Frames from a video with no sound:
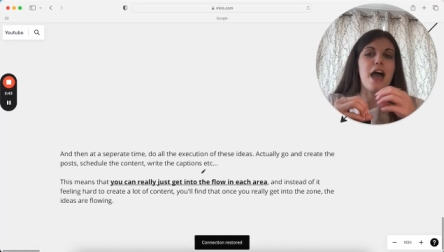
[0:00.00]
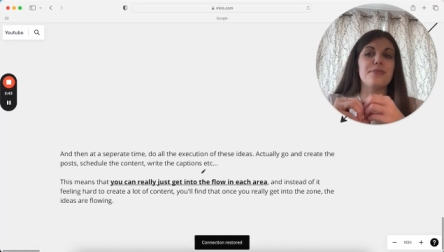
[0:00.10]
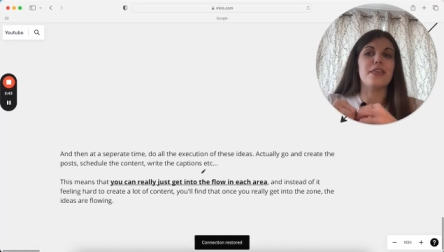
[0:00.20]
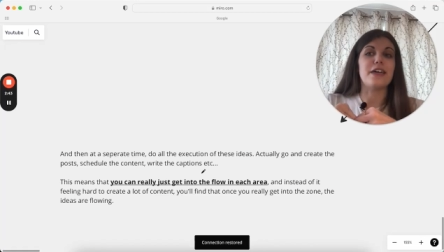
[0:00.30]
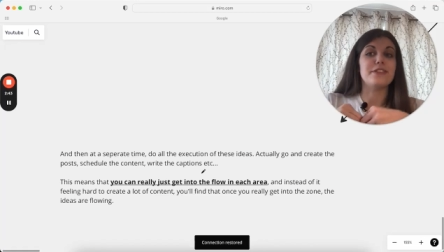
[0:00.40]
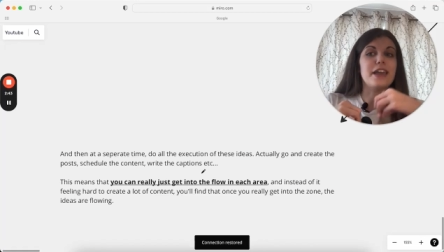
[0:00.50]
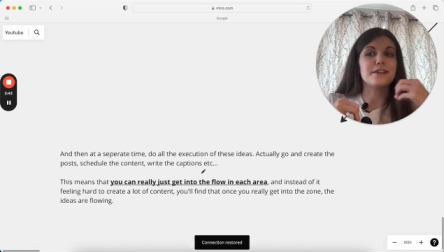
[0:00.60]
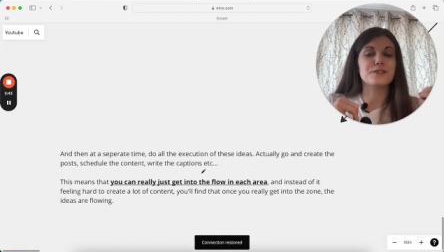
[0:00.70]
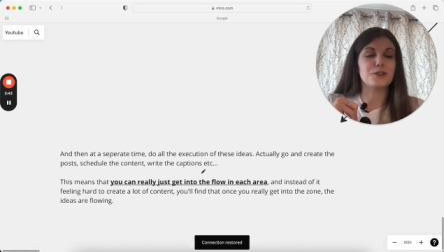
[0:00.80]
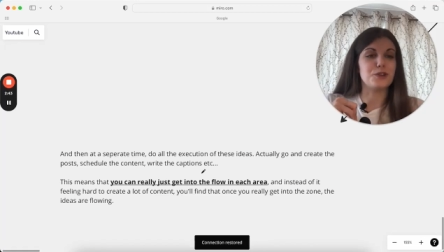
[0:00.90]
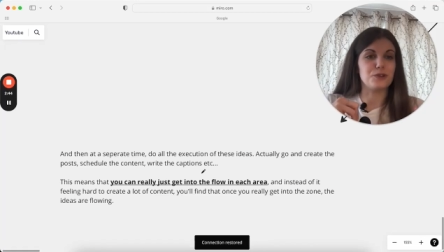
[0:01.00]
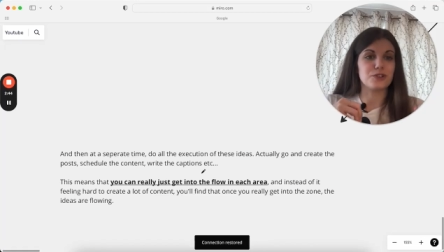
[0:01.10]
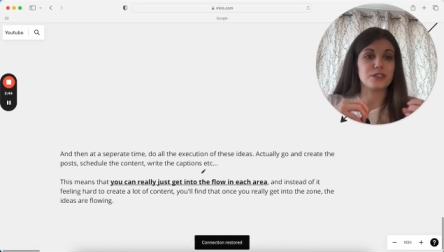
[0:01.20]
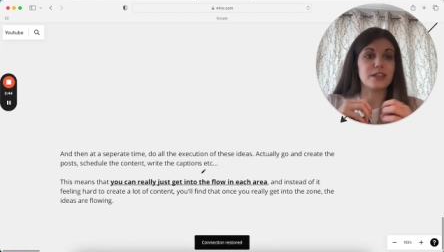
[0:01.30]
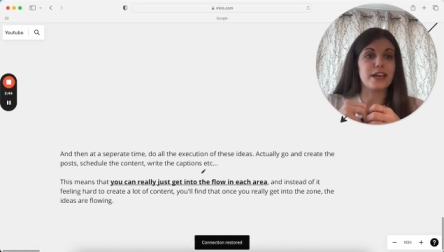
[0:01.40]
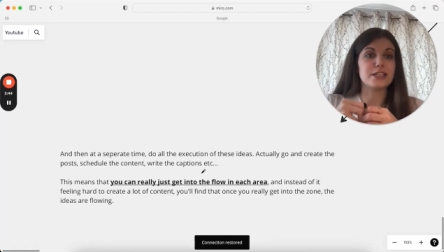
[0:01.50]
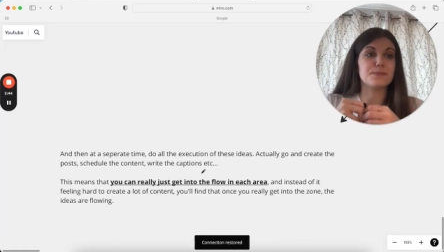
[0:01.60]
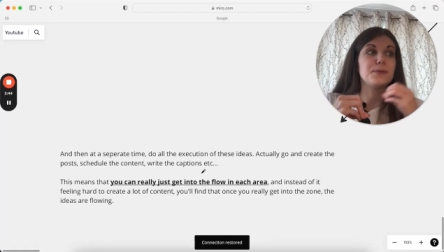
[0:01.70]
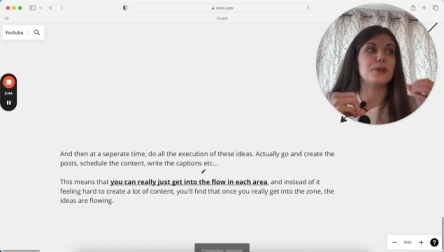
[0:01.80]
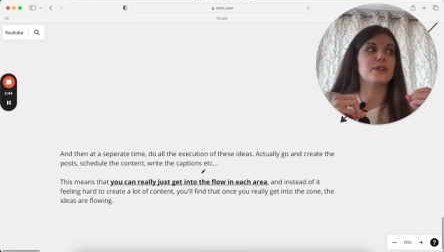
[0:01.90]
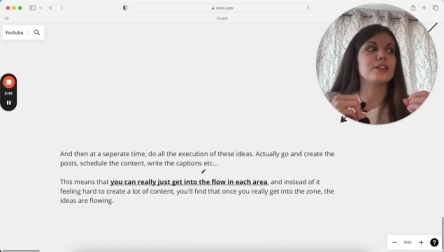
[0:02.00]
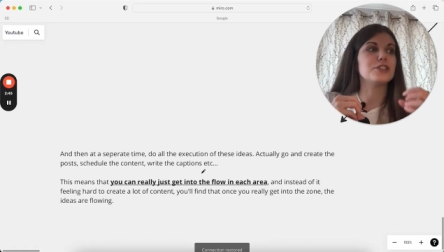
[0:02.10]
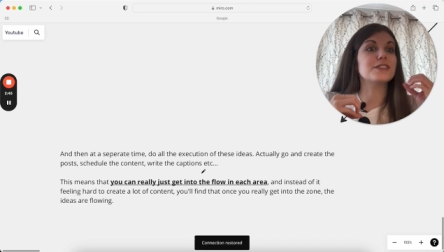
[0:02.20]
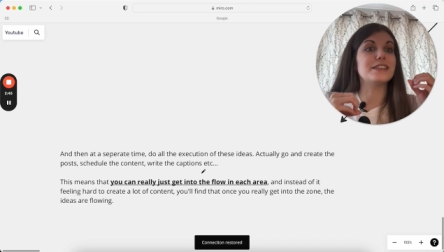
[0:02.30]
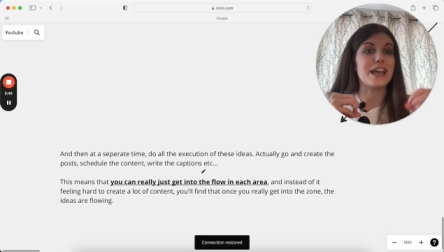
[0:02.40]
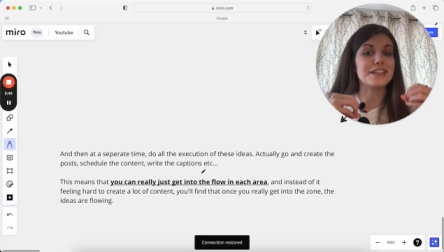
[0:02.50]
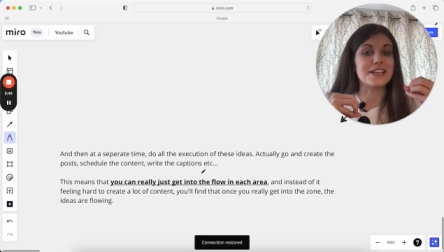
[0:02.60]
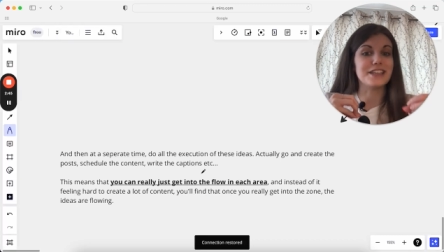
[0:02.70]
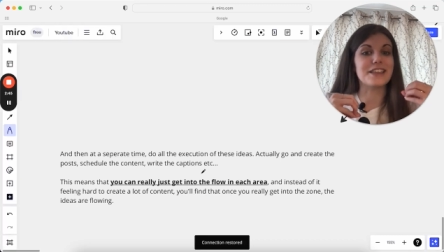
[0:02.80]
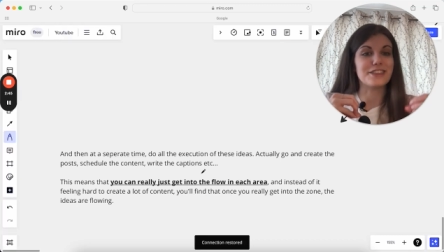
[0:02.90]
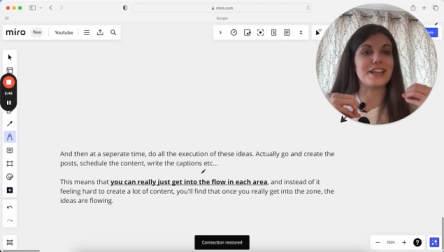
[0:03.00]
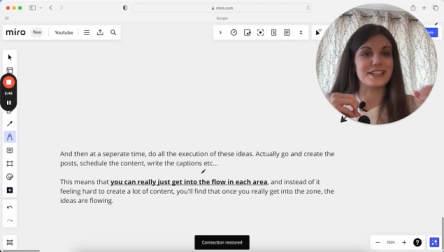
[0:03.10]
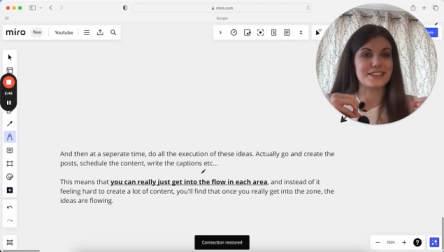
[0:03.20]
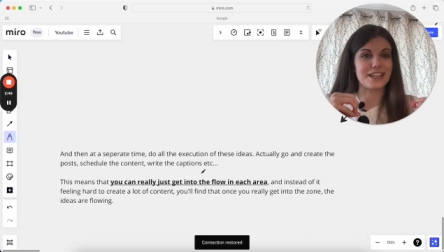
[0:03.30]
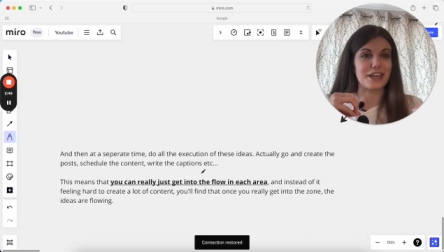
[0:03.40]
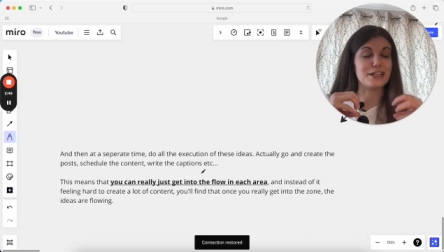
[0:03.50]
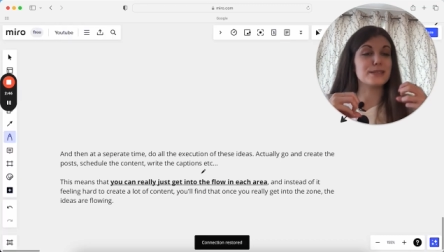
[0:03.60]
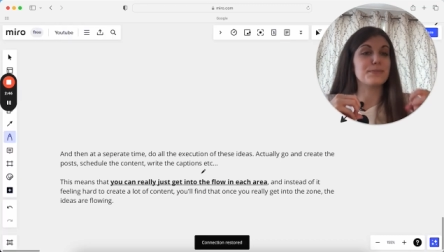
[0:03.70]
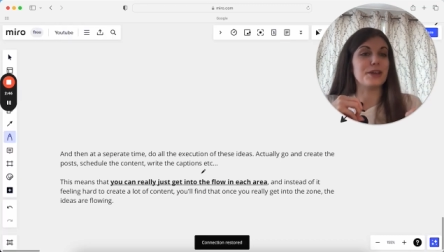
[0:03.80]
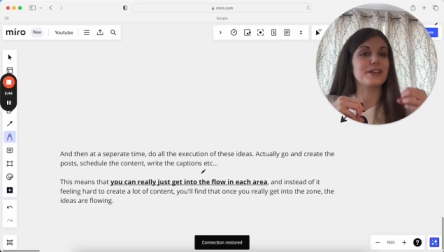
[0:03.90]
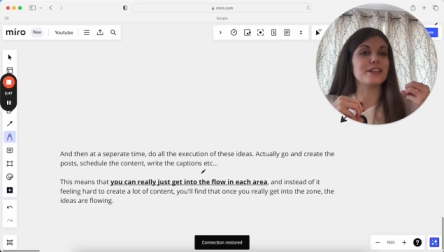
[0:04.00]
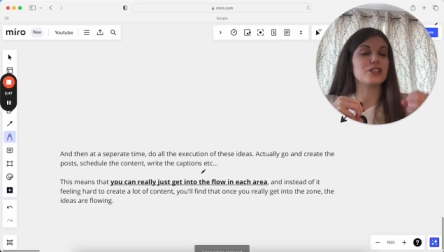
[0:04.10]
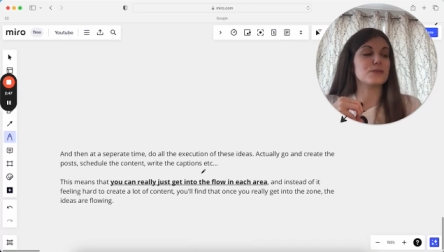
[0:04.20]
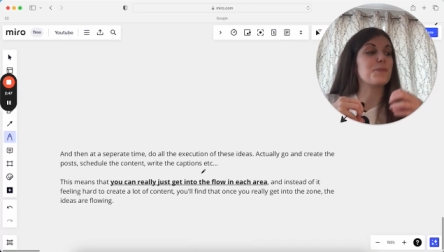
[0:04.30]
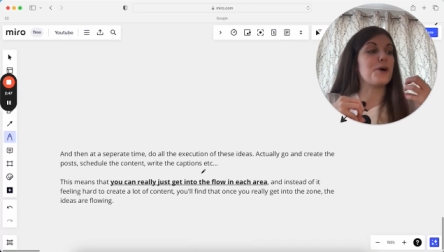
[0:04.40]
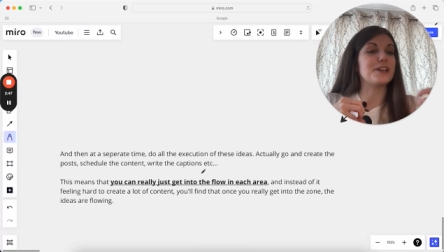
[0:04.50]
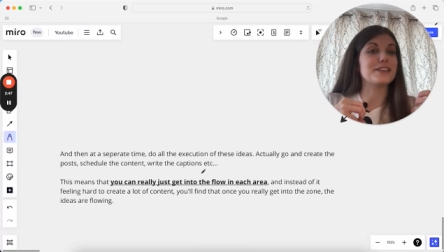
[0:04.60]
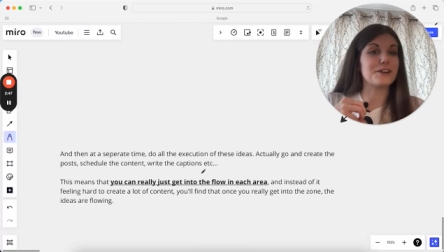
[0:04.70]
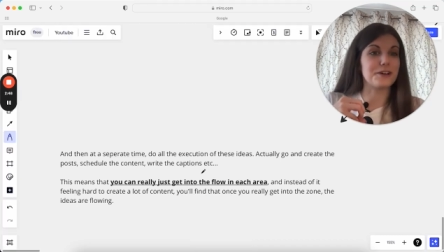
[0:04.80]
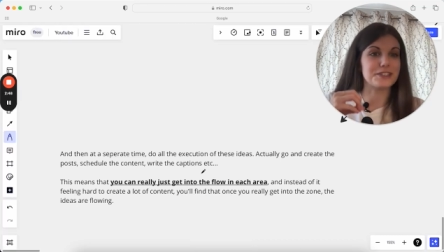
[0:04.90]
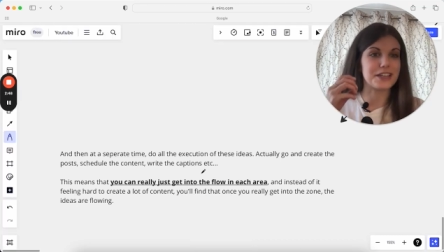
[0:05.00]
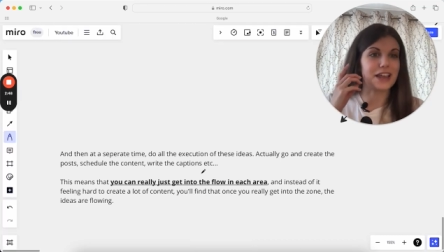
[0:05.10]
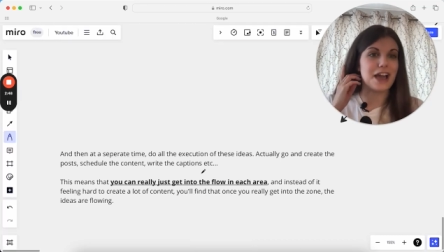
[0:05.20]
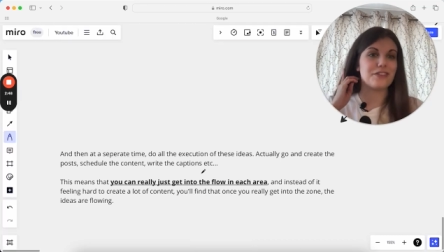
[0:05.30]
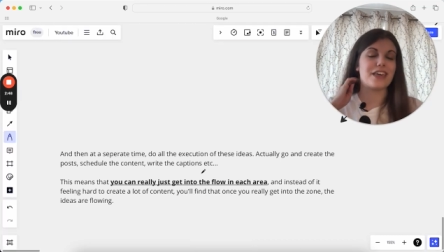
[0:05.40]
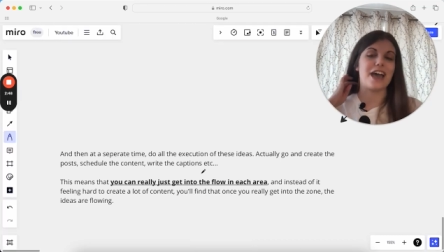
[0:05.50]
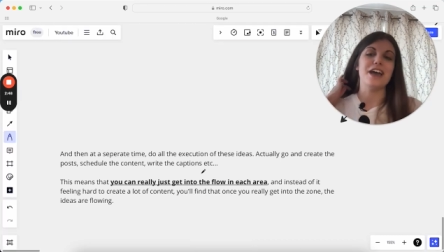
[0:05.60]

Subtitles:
And then the execution side is purely just getting the things done. It's purely just putting the content out there,